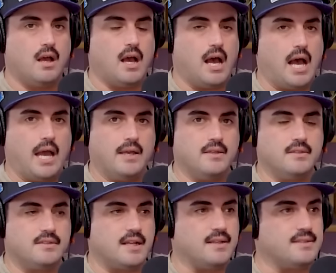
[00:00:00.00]
I
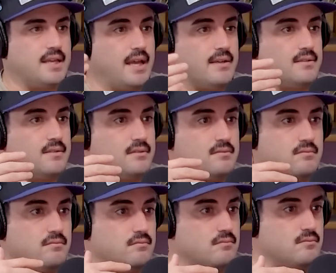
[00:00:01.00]
sent a text
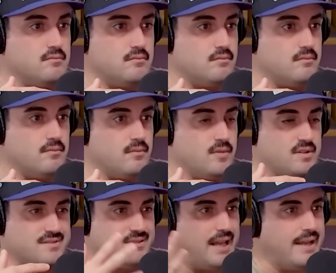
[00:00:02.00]

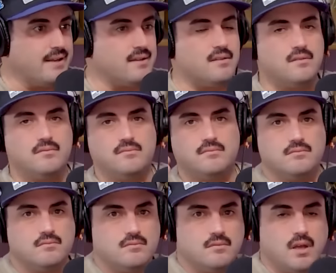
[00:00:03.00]
like
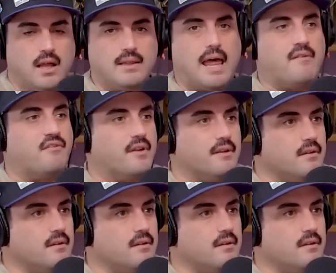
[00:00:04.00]
11.